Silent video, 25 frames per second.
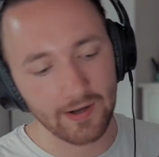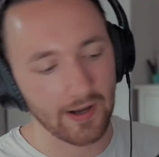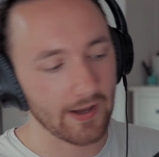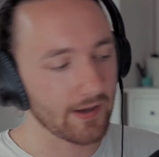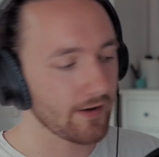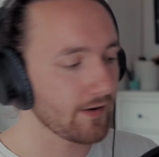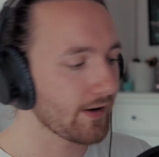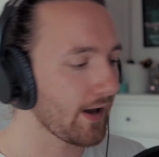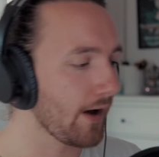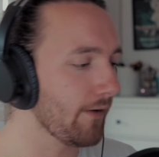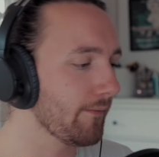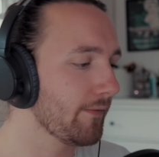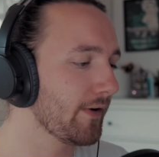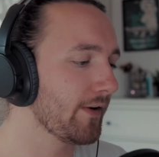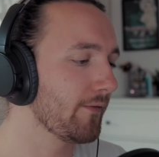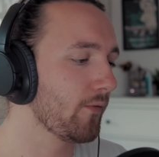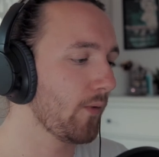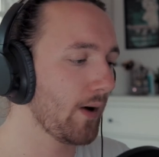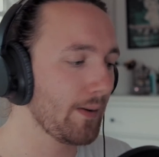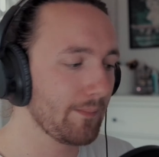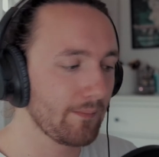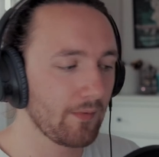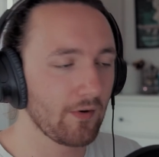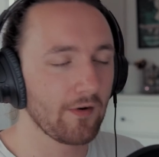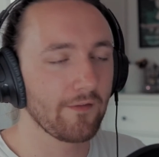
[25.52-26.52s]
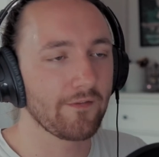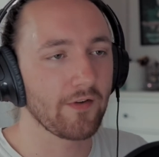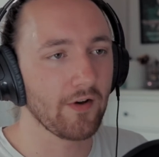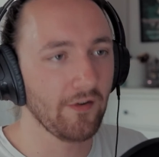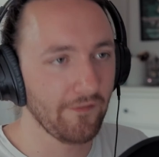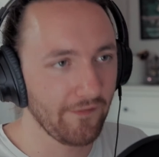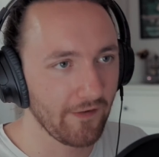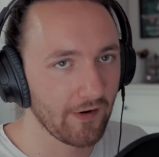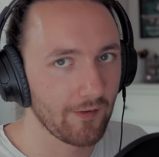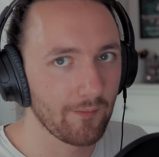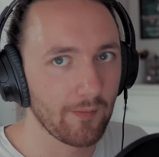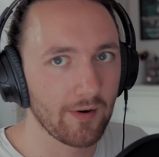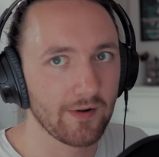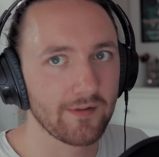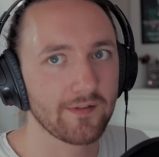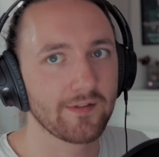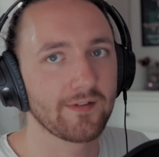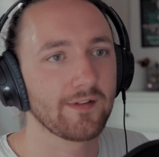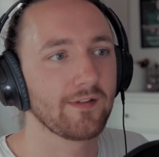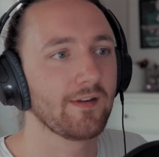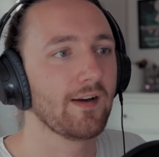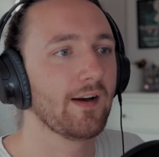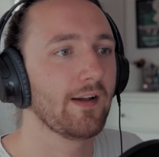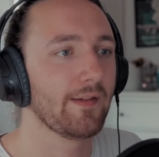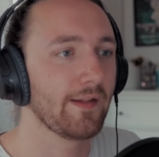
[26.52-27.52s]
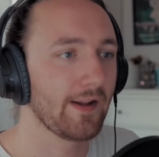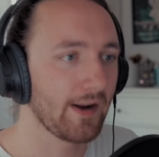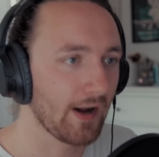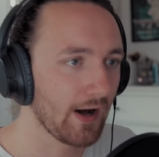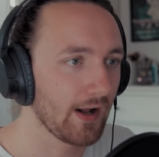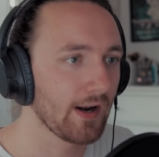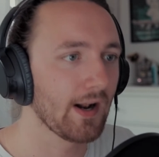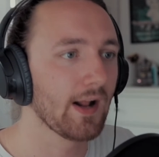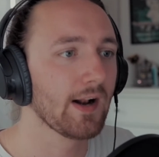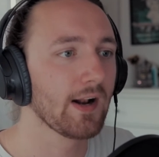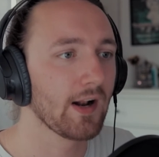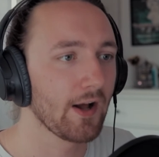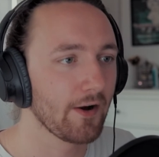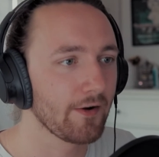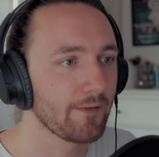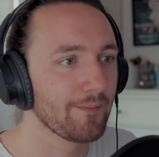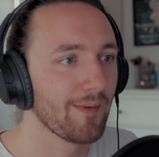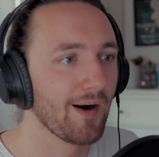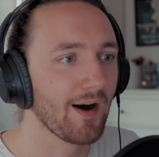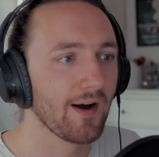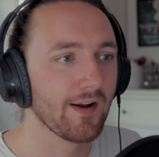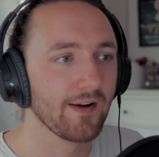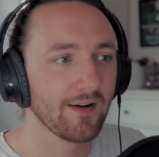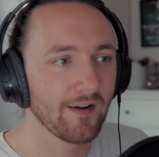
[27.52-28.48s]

you get rid of one more of your film ones, and then I'll unload mine.